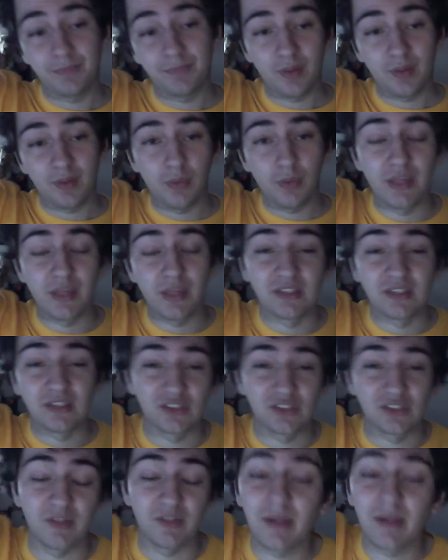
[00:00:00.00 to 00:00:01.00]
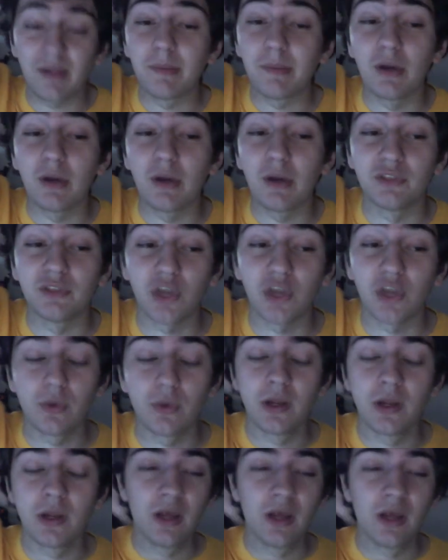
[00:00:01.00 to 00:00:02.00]
Things like Flappy Bird have shown.
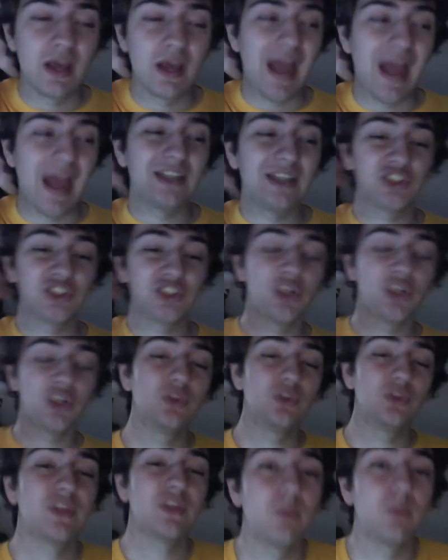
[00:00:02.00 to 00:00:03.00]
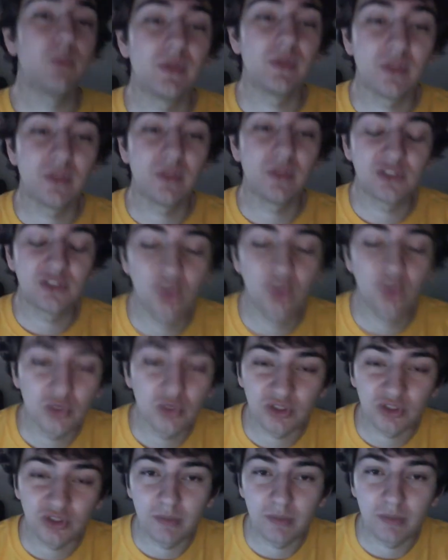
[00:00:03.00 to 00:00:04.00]
And it just shows that the store is
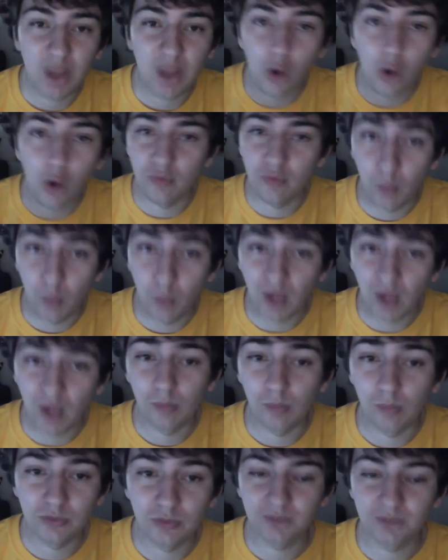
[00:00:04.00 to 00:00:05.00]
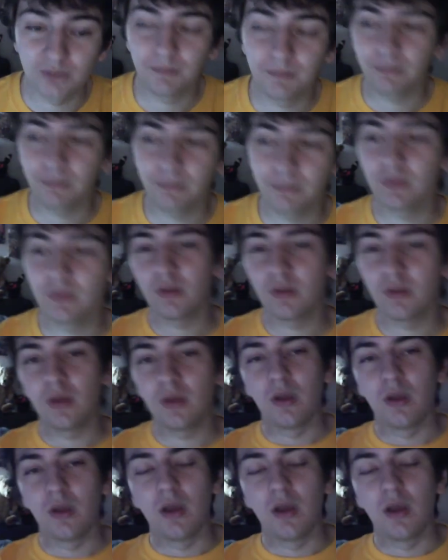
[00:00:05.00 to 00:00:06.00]
going to be overwhelmed.
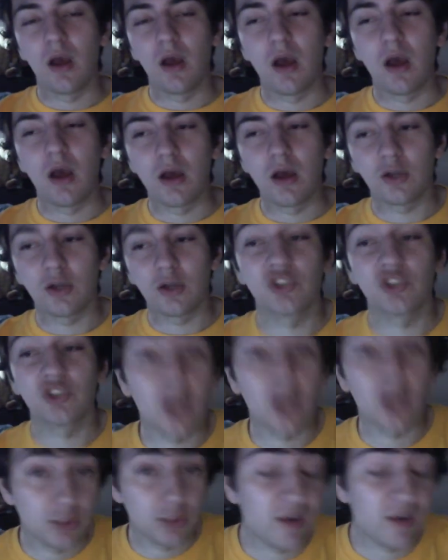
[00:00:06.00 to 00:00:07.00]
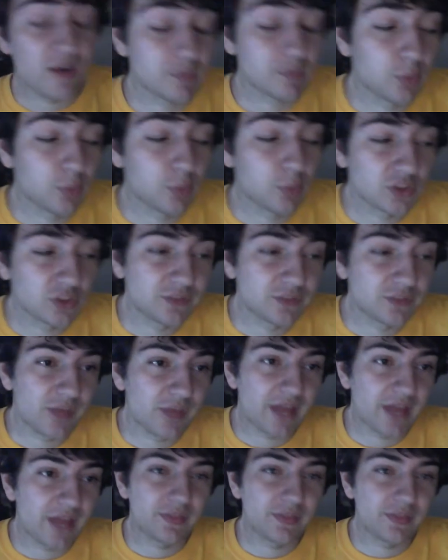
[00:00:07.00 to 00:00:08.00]
Kotaku have reported
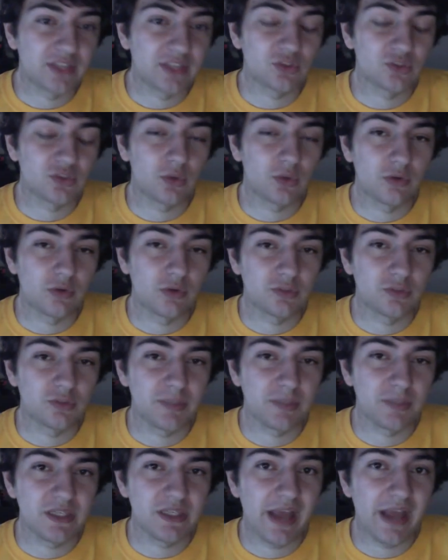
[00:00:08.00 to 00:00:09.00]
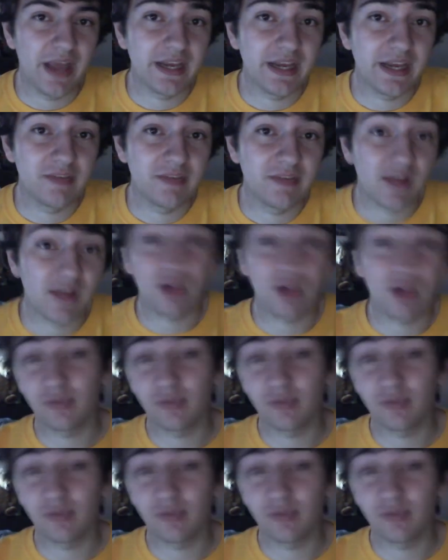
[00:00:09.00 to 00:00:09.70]
that there's not going to be any Valve